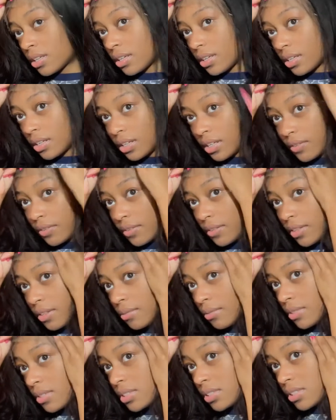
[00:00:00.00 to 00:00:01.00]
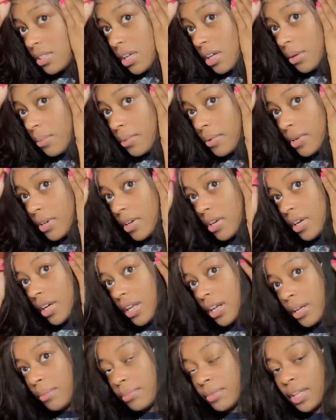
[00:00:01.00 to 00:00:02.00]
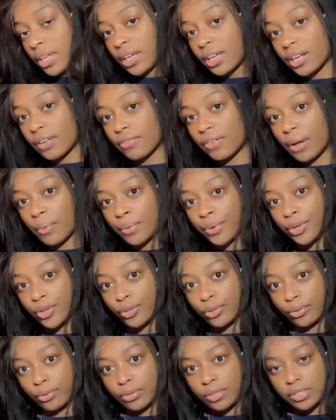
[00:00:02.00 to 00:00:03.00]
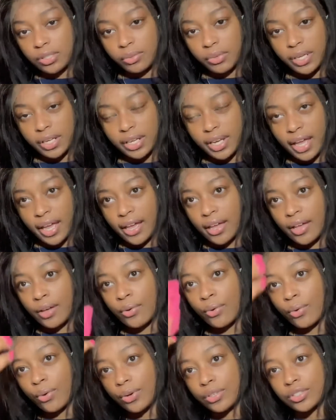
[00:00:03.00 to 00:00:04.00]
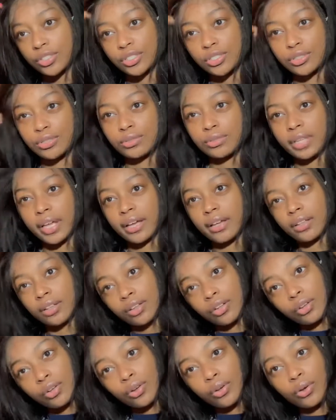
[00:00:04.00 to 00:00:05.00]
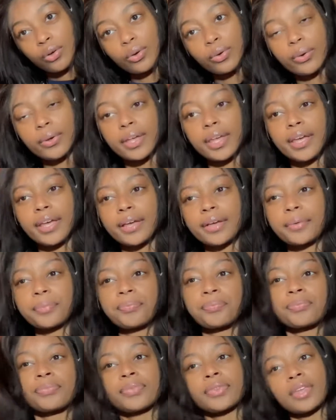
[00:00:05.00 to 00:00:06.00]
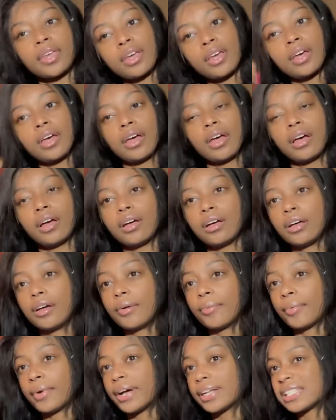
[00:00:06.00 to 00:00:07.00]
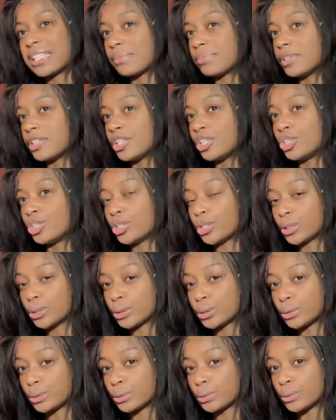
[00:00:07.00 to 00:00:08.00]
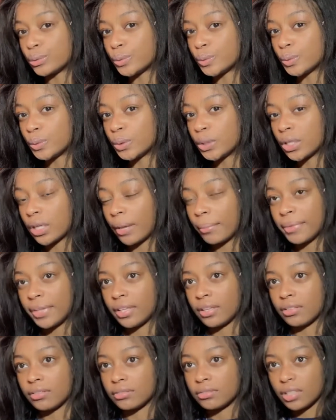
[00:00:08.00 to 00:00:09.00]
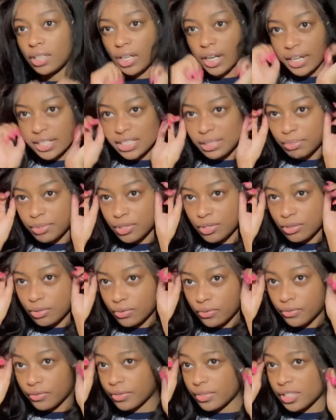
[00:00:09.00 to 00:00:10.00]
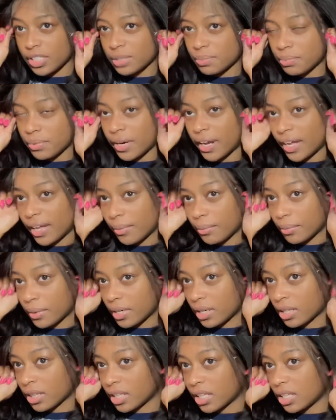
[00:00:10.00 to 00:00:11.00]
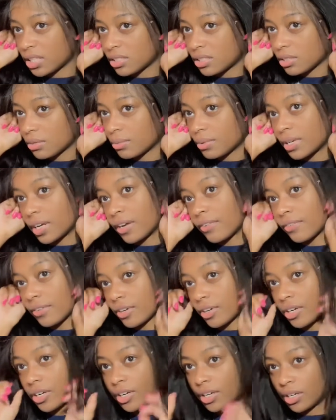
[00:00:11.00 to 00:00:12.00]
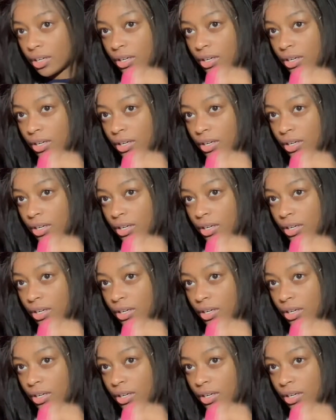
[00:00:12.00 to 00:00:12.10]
I definitely want a side part, and I'm thinking if I want to glue this wig down or just do like a little quick Got2Be glue. I mean, your Got2Be glue freeze spray on the lace or whatever.